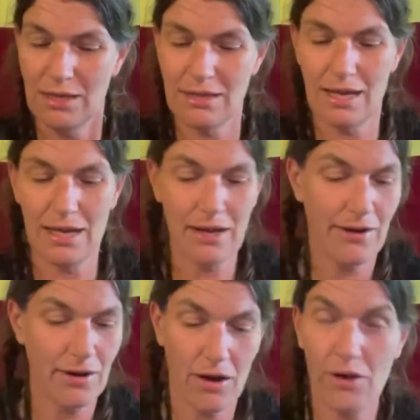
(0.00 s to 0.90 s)
They
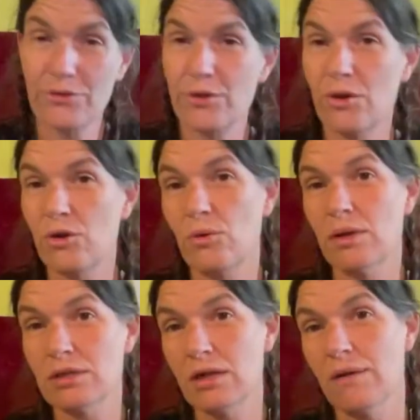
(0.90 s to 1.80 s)
are also
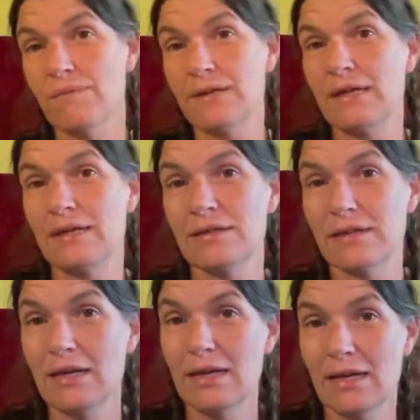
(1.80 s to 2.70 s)
confident
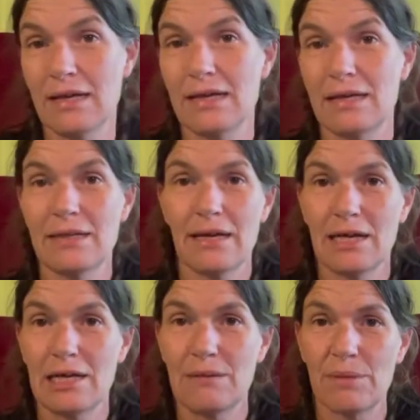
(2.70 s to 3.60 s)
in
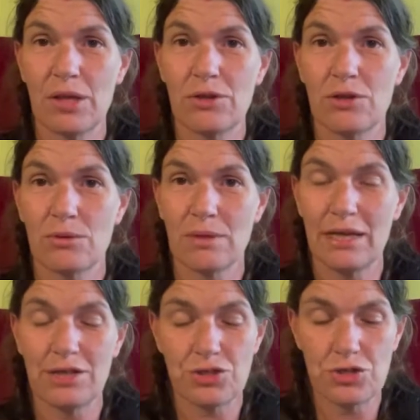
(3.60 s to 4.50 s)
their
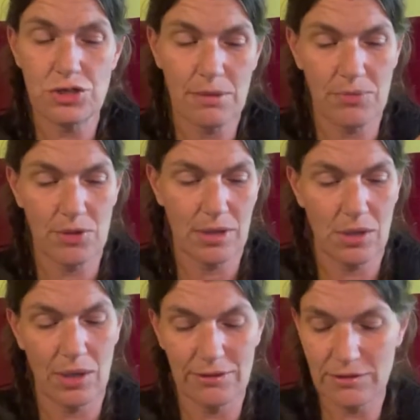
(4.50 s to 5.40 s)
relationship. They're a
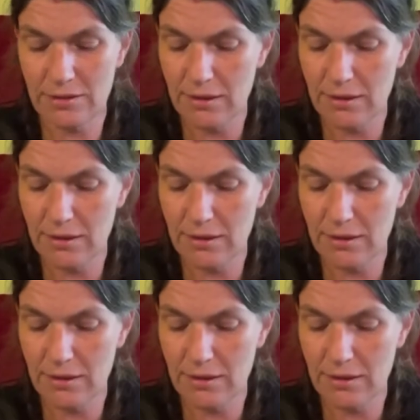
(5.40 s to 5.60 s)
less